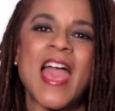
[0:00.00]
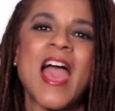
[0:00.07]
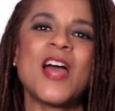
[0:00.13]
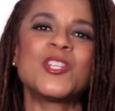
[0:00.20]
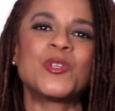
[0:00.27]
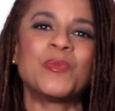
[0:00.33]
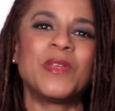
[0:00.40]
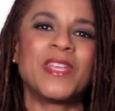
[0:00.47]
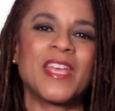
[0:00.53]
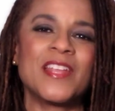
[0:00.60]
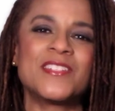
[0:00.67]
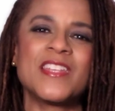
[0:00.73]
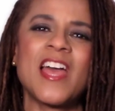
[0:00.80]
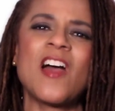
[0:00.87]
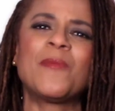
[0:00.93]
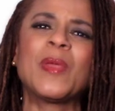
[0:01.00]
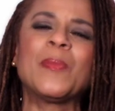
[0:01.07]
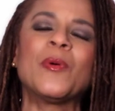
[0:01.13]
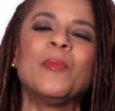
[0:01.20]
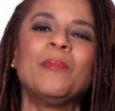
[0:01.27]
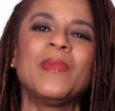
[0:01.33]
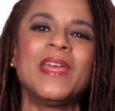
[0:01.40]
as you begin to have
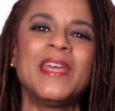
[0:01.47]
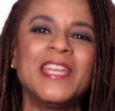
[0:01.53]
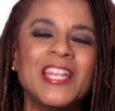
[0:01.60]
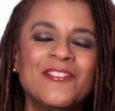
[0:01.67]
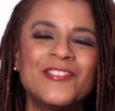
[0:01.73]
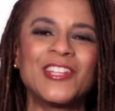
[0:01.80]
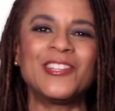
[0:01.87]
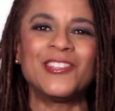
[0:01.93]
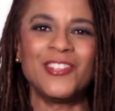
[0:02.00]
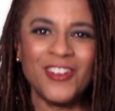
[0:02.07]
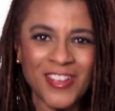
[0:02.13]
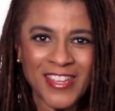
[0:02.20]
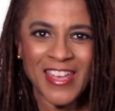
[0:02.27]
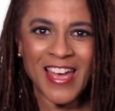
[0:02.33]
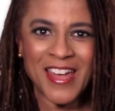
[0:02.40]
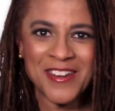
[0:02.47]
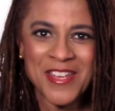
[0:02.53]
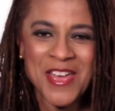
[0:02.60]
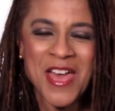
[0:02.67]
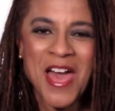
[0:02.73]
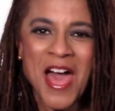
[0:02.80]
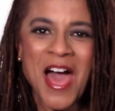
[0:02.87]
people meaningfully look at
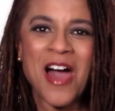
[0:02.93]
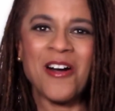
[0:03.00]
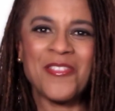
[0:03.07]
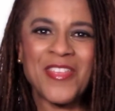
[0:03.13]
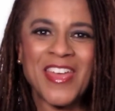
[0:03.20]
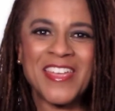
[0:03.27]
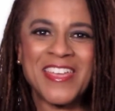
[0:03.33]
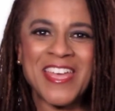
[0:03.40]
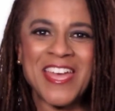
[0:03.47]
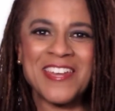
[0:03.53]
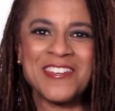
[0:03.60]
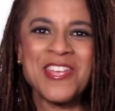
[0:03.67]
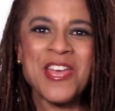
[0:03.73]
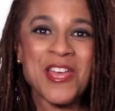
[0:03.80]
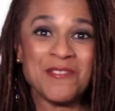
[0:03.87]
how they can